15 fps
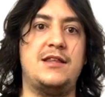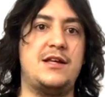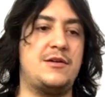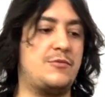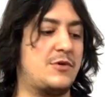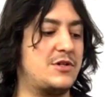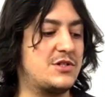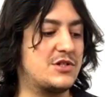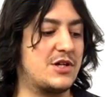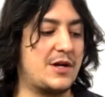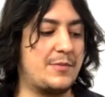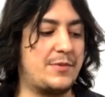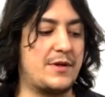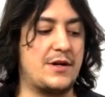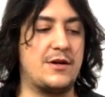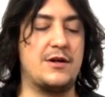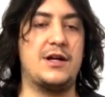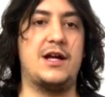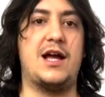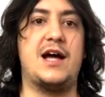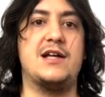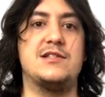and then once you're up there,
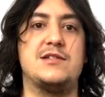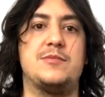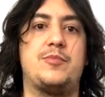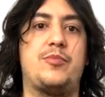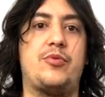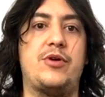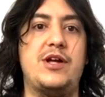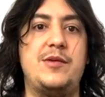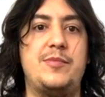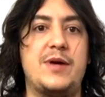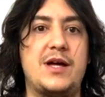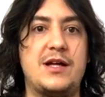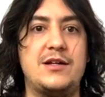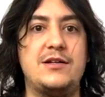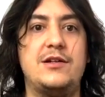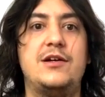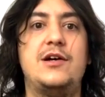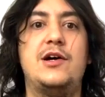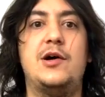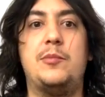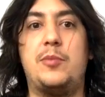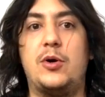it has a pre-bend
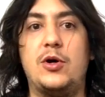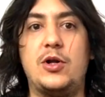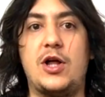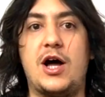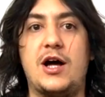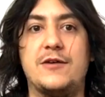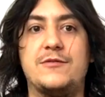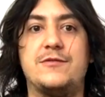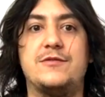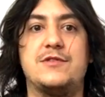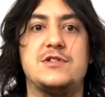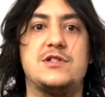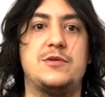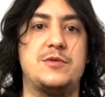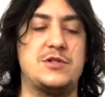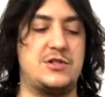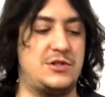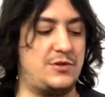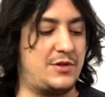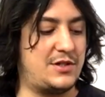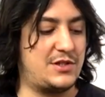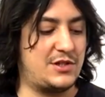pull off. So what you're
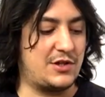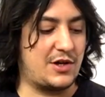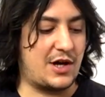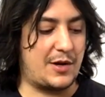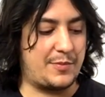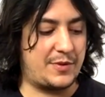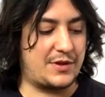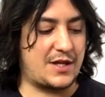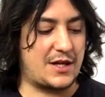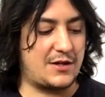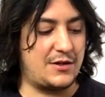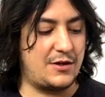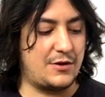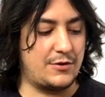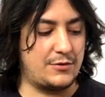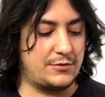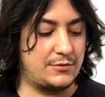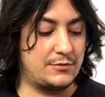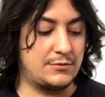doing is you're up at that note.